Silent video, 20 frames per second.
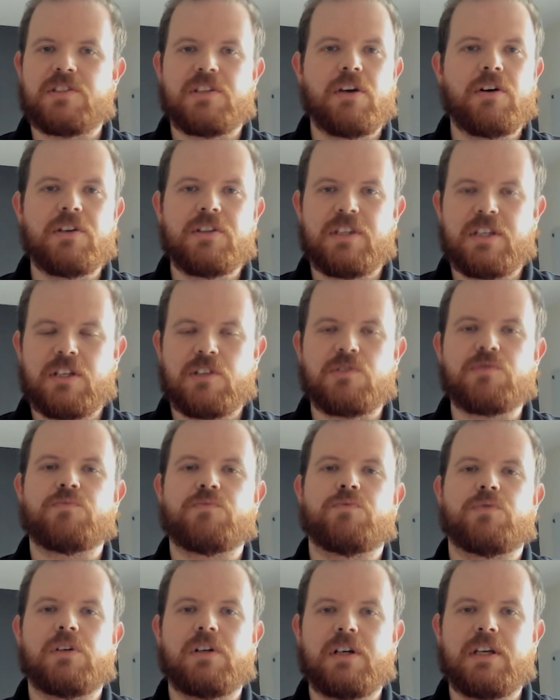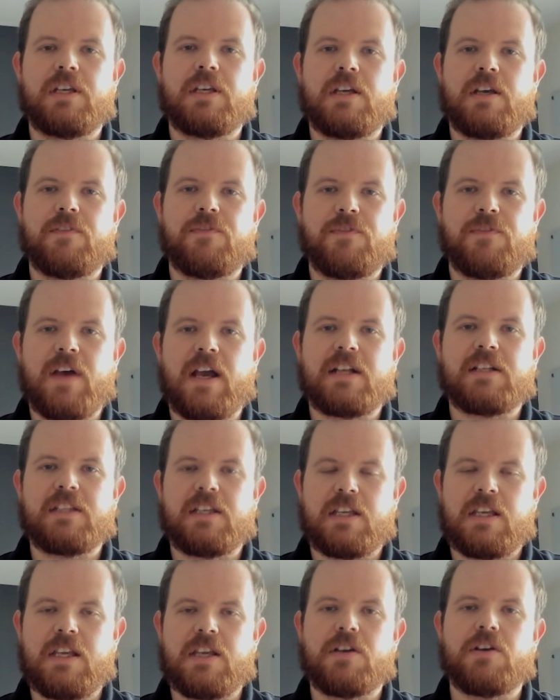The only thing it's really
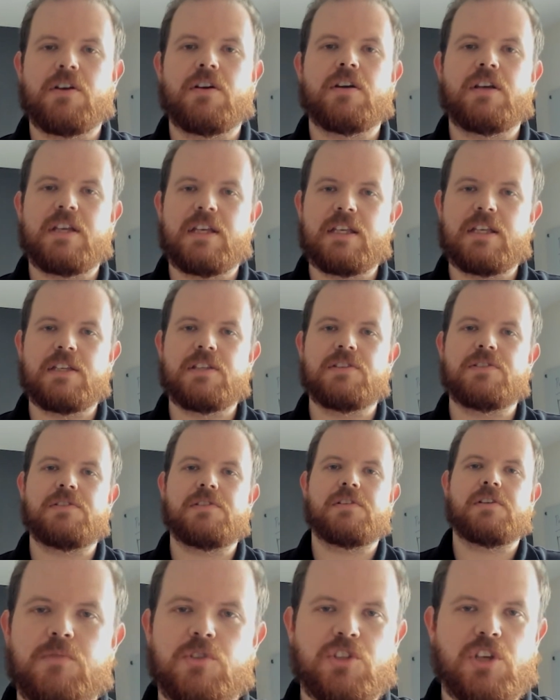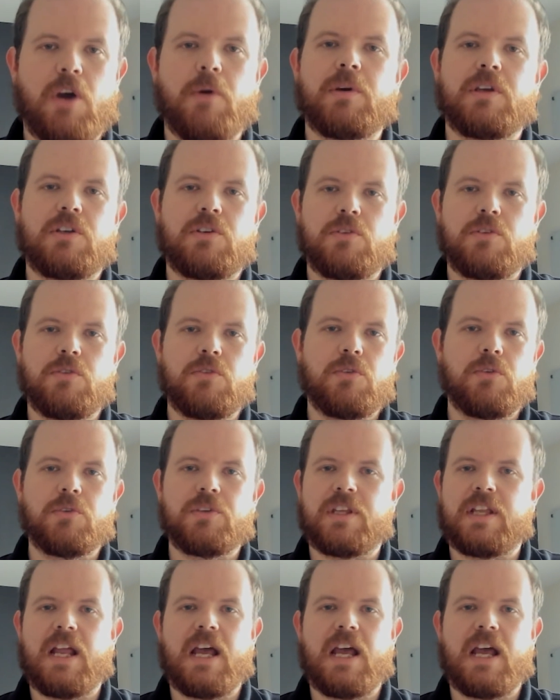affecting here is showing Google that,